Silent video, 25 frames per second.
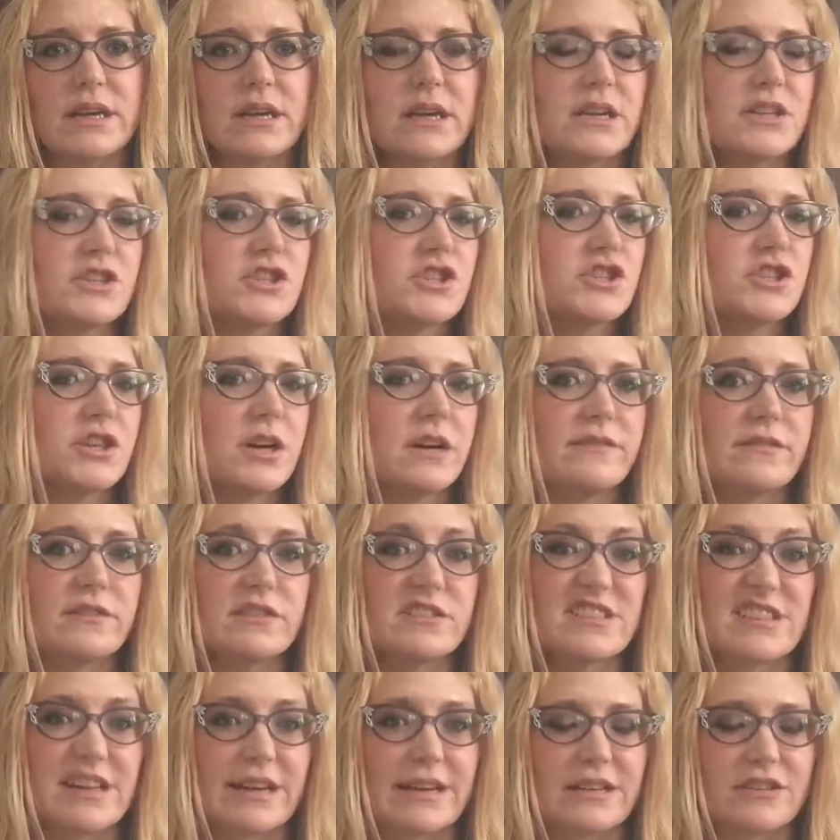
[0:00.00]
It
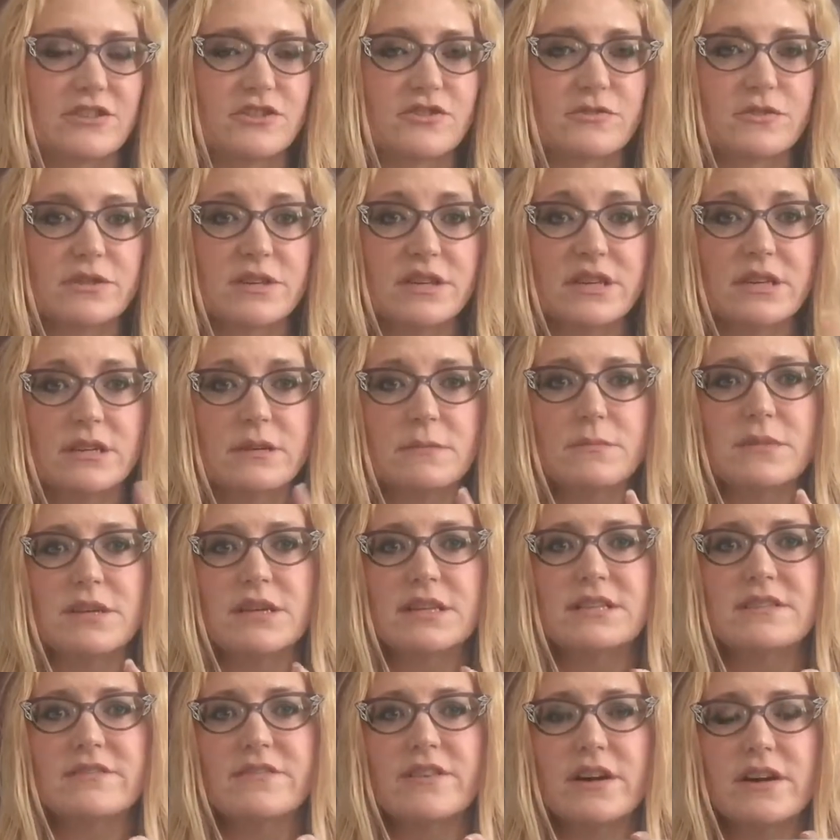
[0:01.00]
shuffles like a dream.
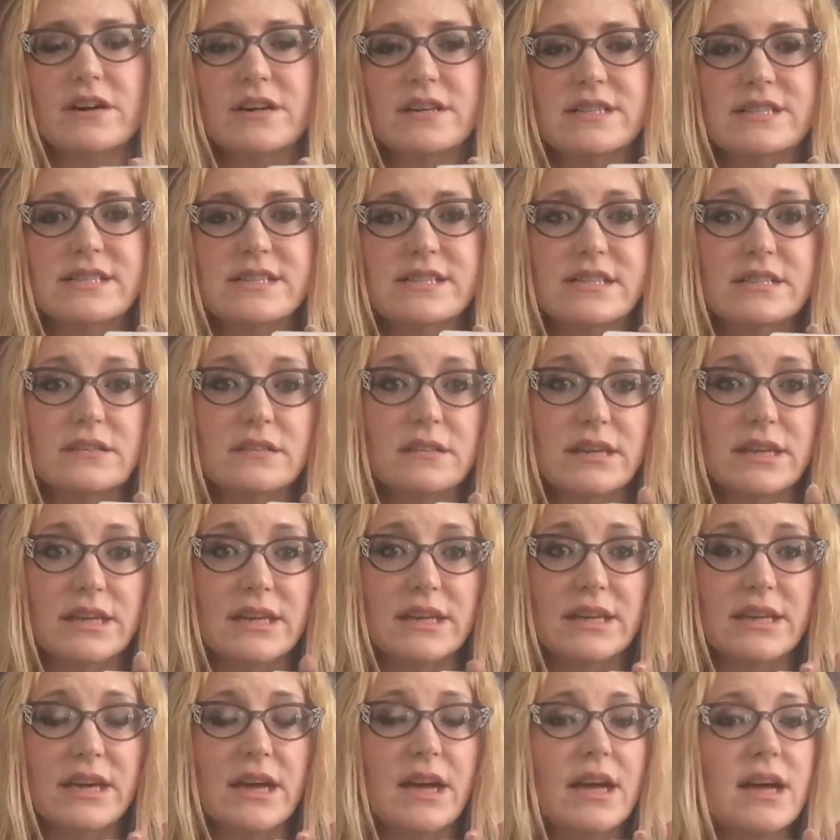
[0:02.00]
It's very
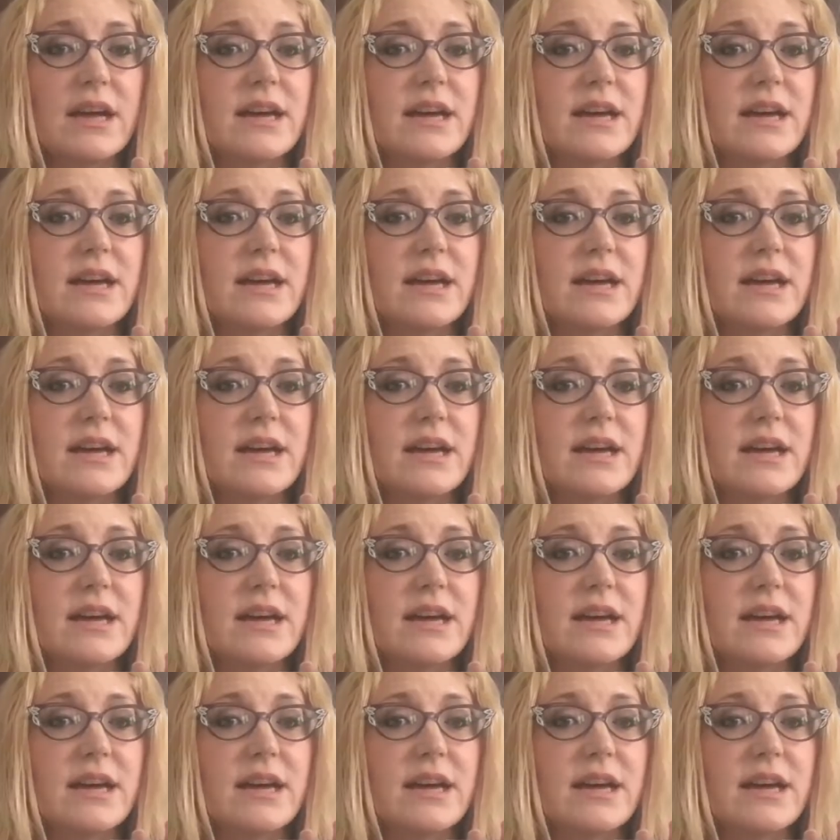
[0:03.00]
silky.